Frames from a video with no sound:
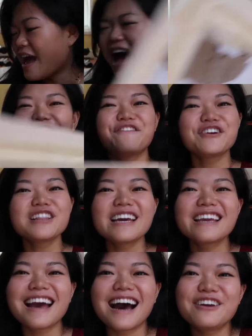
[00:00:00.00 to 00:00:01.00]
I
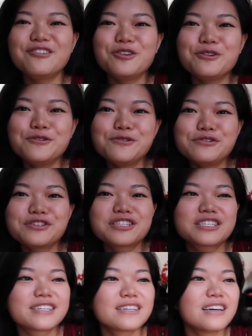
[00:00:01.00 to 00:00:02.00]
feel like I
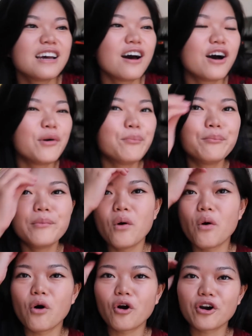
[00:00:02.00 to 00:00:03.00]
used
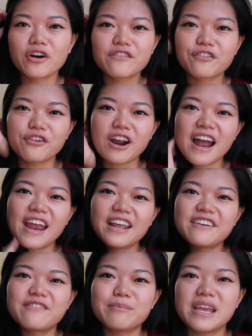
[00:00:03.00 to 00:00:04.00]
more
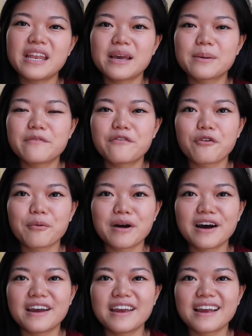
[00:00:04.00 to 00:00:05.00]
variety of medium for
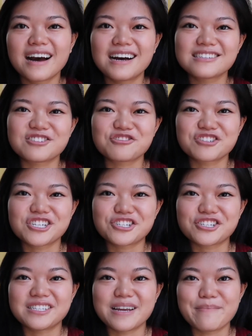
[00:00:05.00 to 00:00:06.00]
my
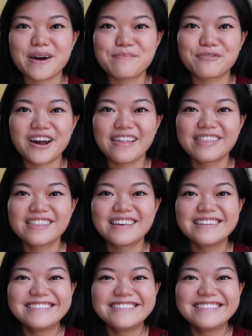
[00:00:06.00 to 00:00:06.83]
concentration than my breadth.